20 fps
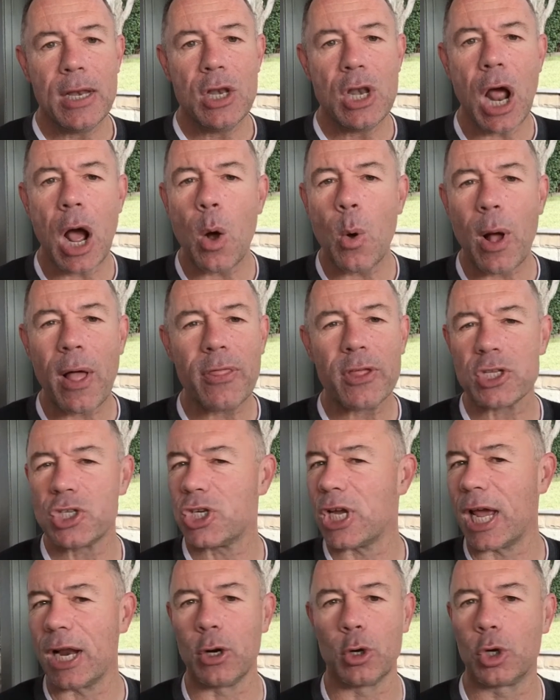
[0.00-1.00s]
No other
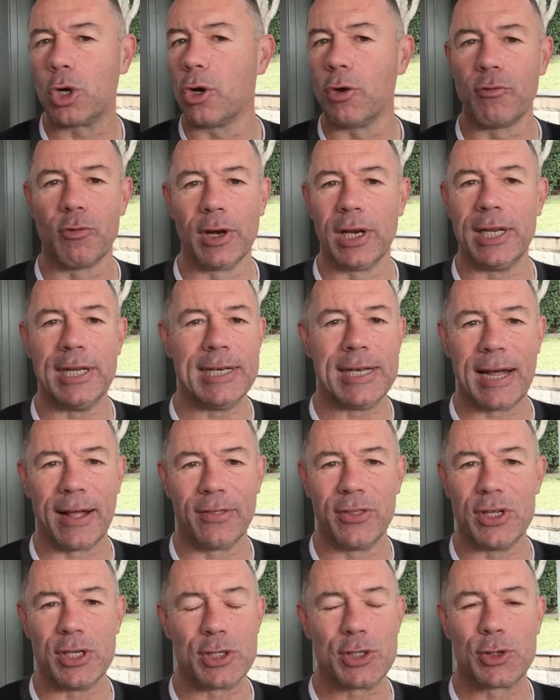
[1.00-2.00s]
channel could have really
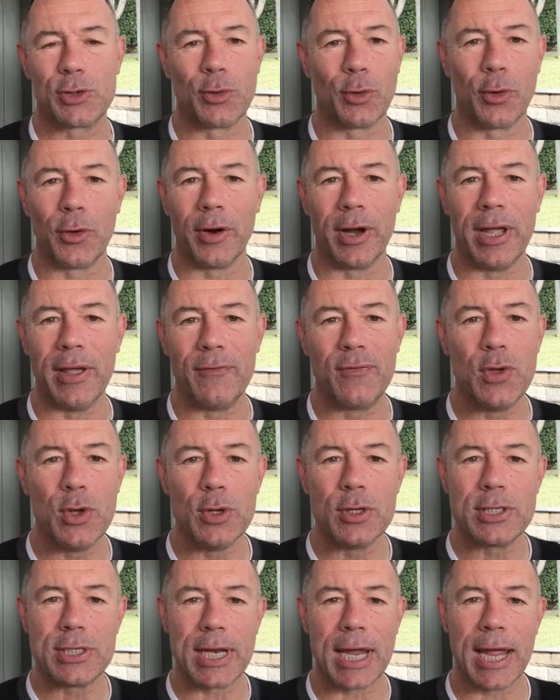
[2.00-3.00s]
done this story. If
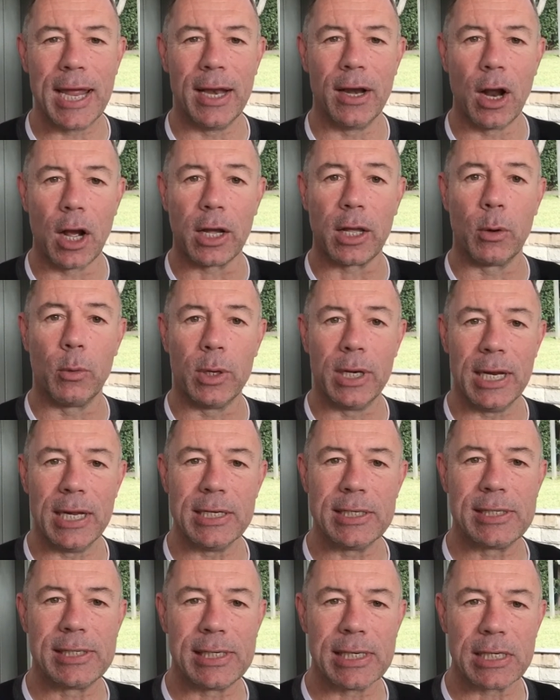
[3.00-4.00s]
you said, okay, we
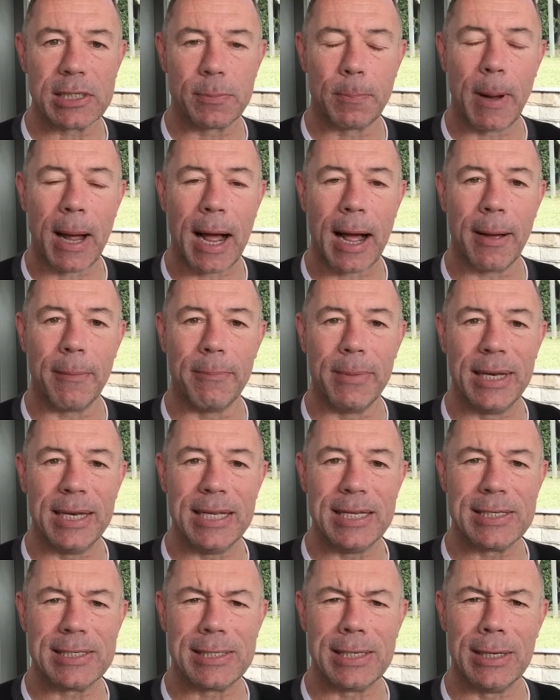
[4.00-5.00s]
need 6-part
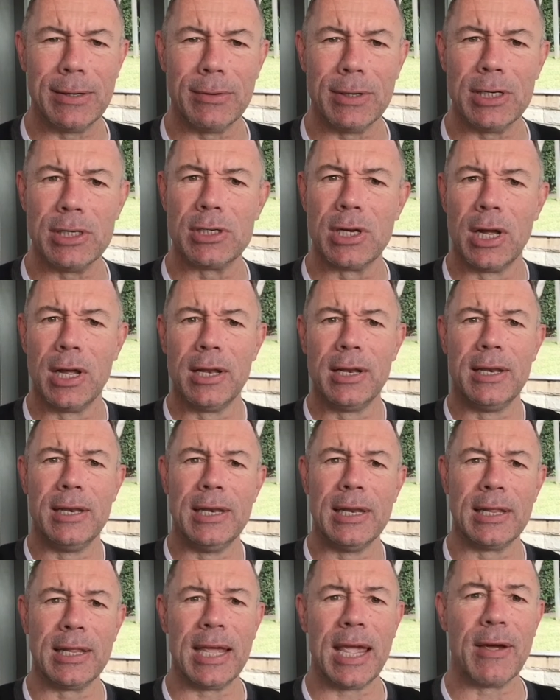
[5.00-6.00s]
mini-series,
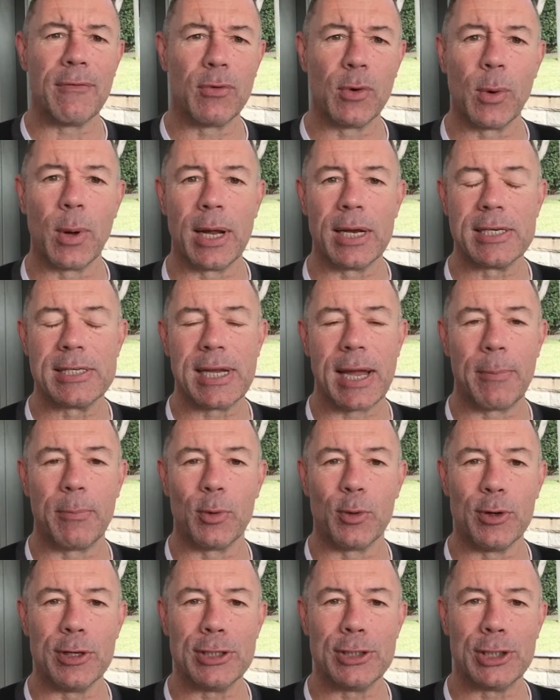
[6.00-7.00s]
nearly everyone's
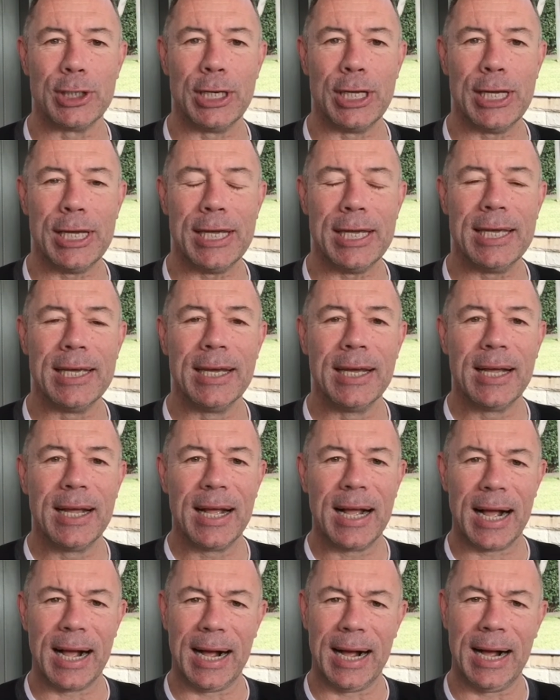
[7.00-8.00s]
Aborigine,
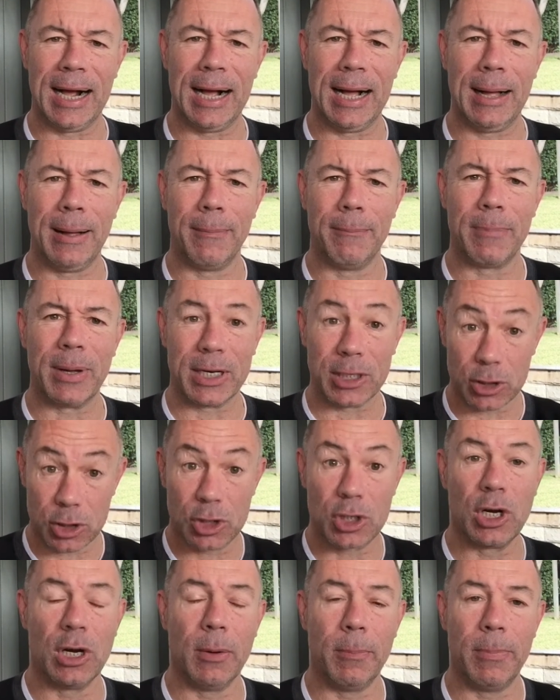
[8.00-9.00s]
but it's
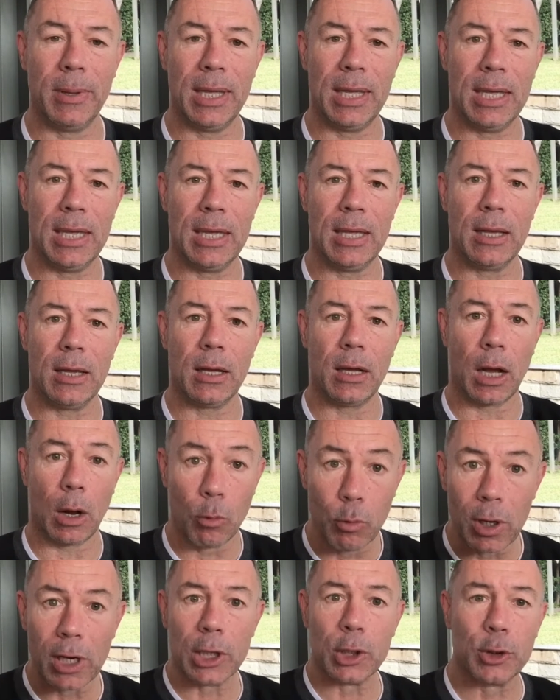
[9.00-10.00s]
going to be a
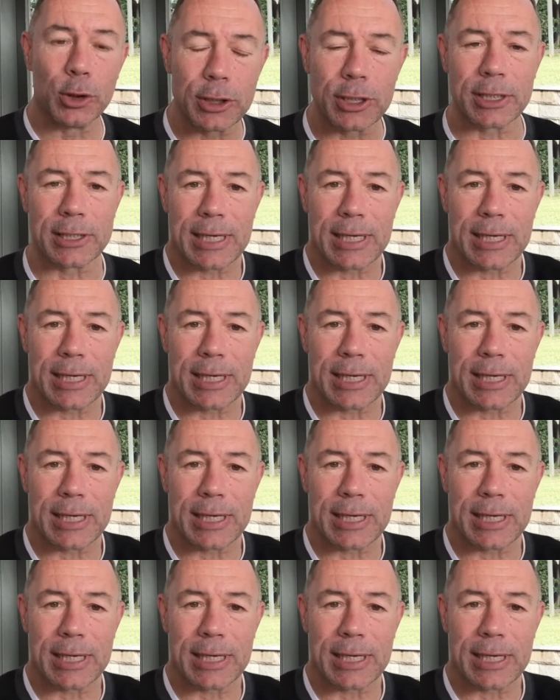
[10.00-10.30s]
really good